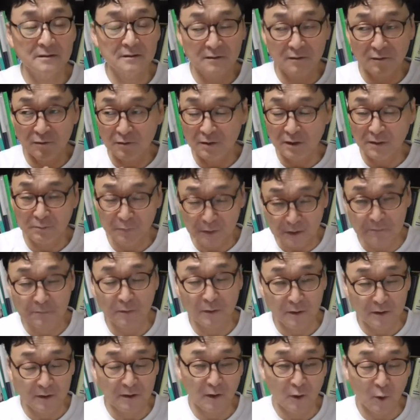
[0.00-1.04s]
to the
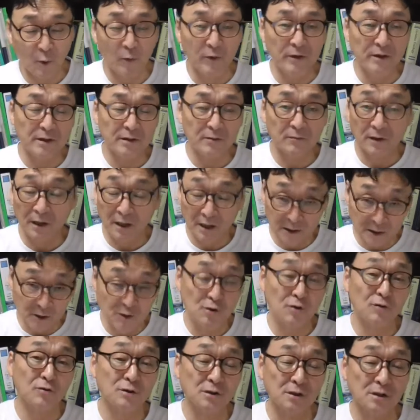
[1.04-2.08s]
people in the Corinthian or other
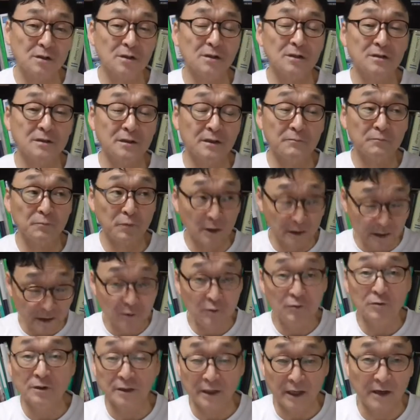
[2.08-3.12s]
churches,
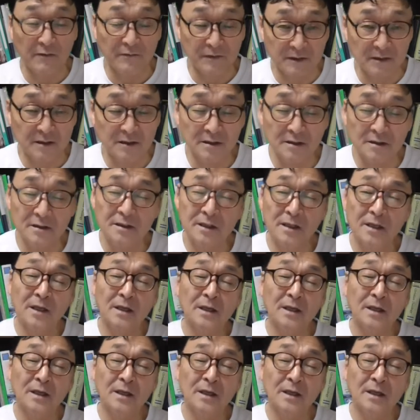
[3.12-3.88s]
including Ephesus,